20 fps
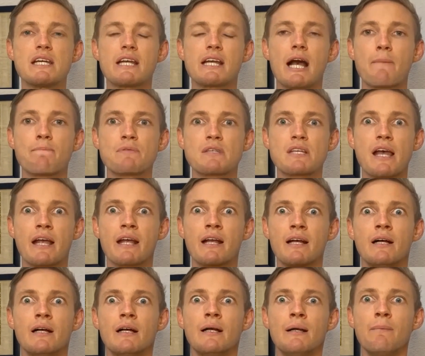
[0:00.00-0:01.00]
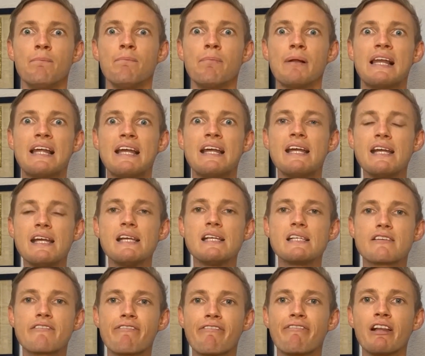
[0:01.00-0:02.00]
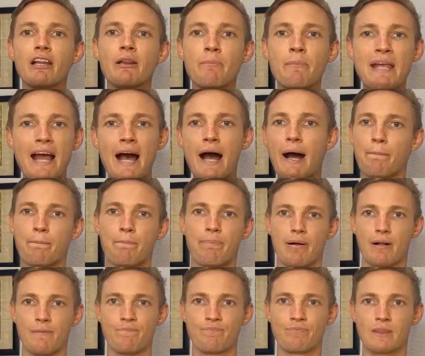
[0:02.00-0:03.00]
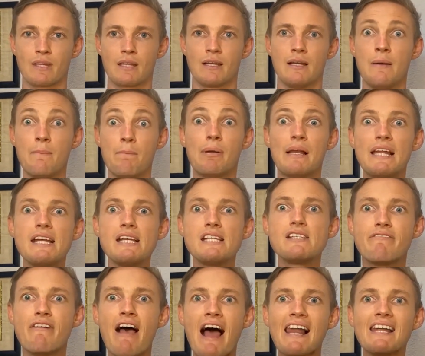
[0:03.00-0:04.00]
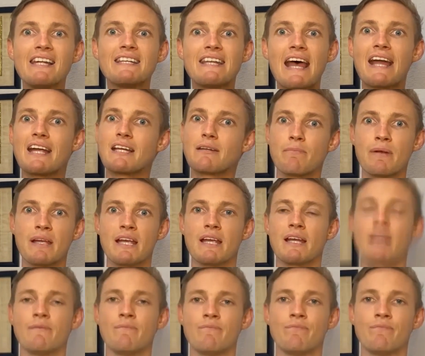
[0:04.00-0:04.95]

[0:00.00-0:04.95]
cup saying, please fill me up. Please validate me.